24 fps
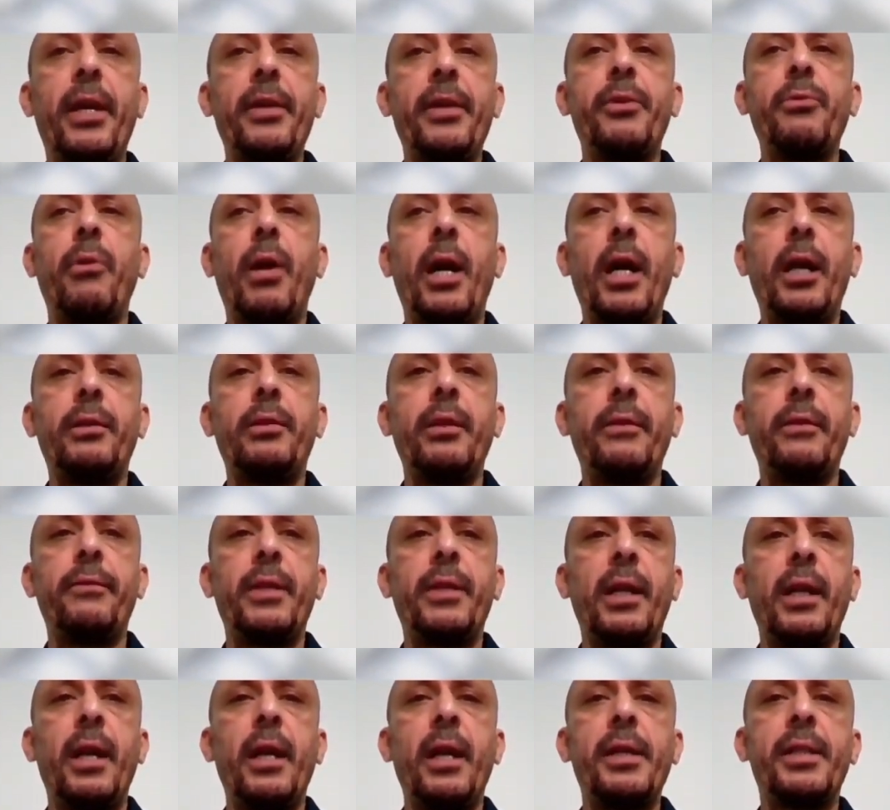the
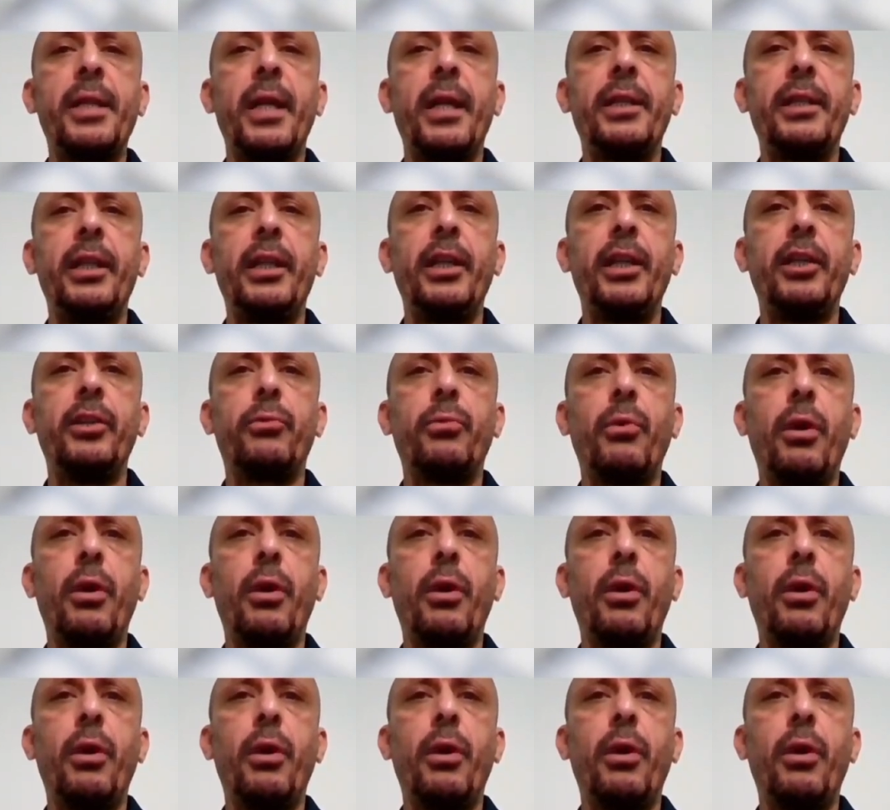vasoactive drugs and